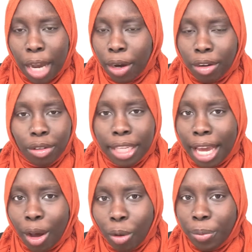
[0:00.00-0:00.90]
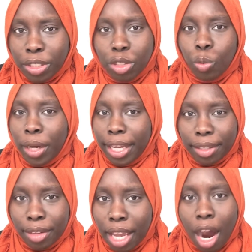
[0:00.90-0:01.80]
gonna look at old pictures? What?
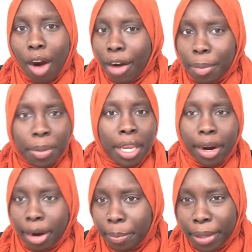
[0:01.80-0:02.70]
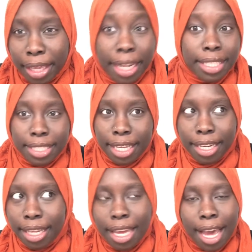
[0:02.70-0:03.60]
RIP, RIP, that's it?
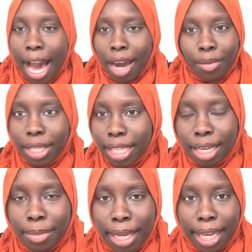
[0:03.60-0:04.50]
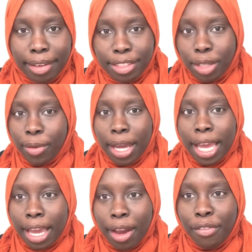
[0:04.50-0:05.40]
I don't need that in my life. So
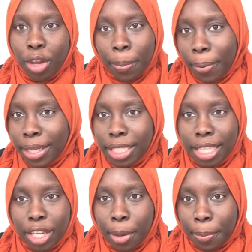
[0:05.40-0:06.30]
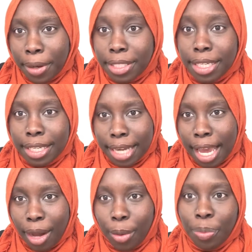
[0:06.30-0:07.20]
if you're present, then you're present
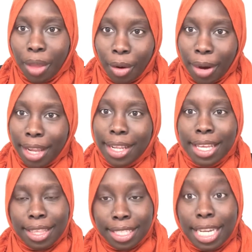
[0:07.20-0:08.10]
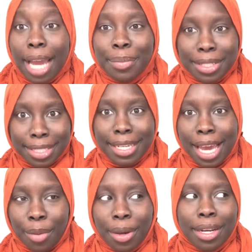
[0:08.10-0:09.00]
now, all right? The time is now,
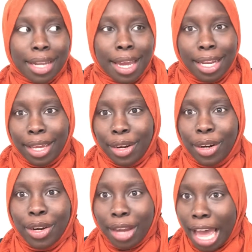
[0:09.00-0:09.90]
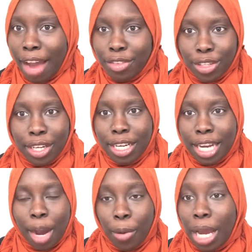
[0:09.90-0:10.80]
not later, not after,
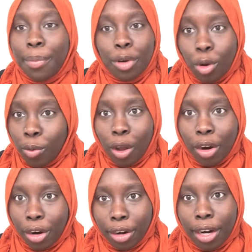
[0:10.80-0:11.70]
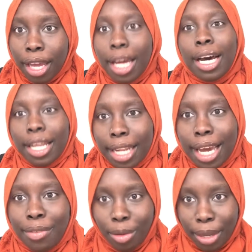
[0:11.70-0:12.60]
not when I'm no longer alive,
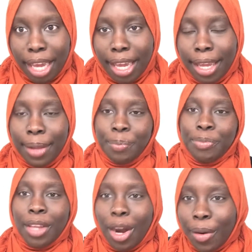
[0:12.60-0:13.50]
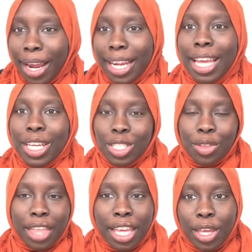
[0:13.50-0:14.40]
okay? All right, so
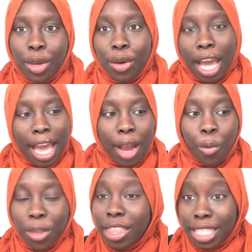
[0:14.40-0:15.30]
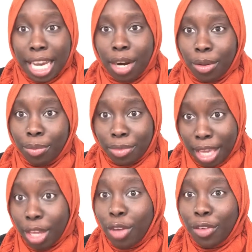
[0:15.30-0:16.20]
thank you. With the title,
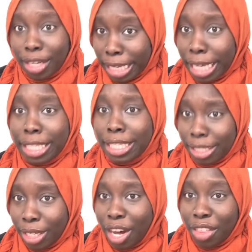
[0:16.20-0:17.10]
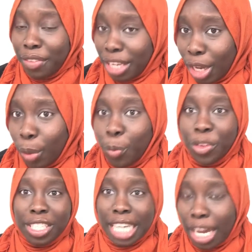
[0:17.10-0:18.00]
thank you for clicking on the video. With the
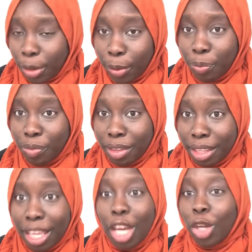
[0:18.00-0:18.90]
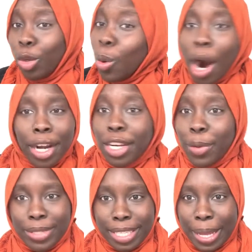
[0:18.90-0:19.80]
title, you already know
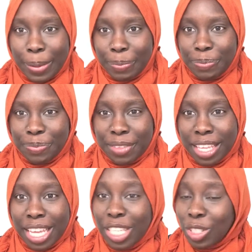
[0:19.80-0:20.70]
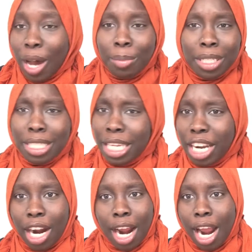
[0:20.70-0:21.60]
what's up. So I'm just
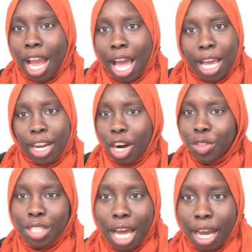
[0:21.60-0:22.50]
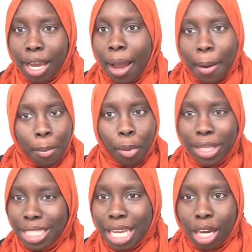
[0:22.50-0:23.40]
here. Girl talk, boy
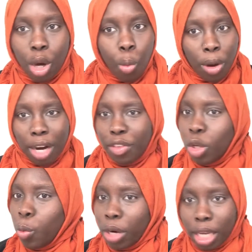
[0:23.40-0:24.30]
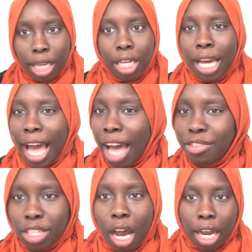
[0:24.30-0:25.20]
talk, whatever you want to have
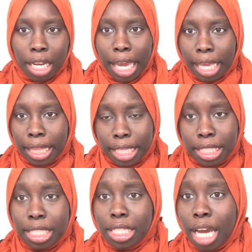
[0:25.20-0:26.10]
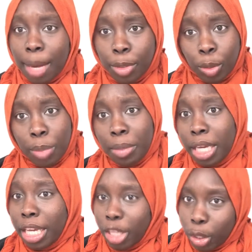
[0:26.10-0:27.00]
talk. Like, this is a talk between me
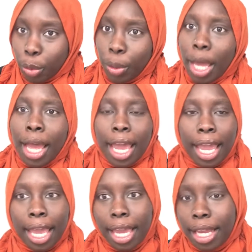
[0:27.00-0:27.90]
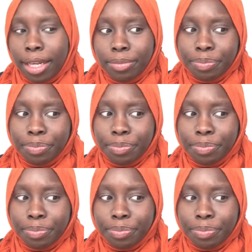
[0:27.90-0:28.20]
and you. And